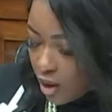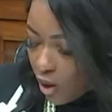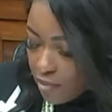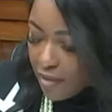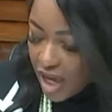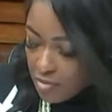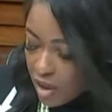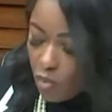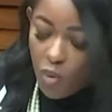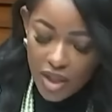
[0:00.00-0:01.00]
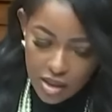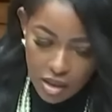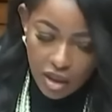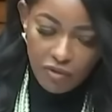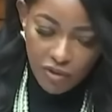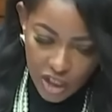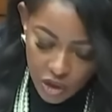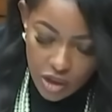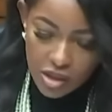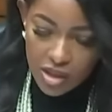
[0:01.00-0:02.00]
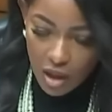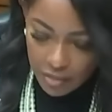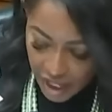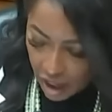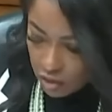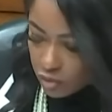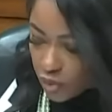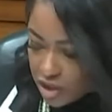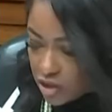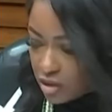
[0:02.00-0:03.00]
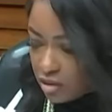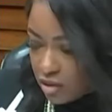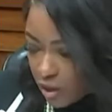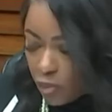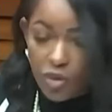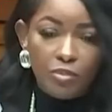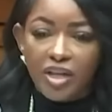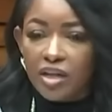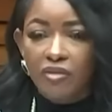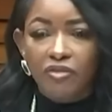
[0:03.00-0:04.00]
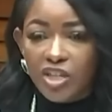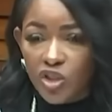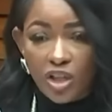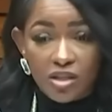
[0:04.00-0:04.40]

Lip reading: Or maybe once the convictions come down, which there will be a conviction